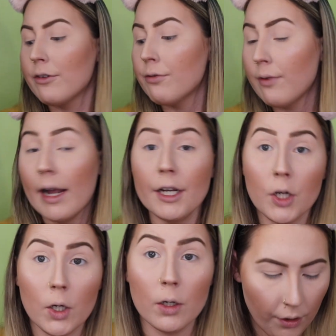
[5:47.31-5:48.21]

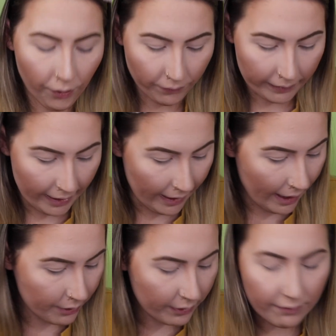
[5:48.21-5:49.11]
definer over that.
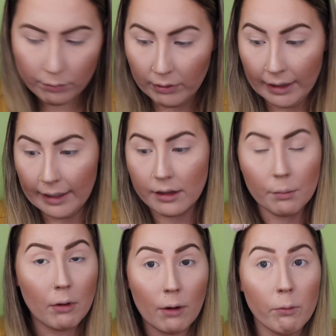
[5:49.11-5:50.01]
I don't even really like the
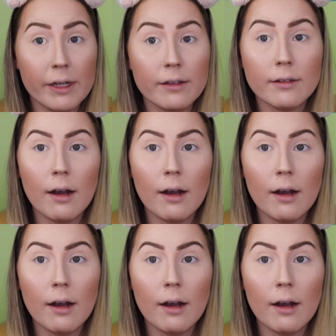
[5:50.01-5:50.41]
Brow Wiz,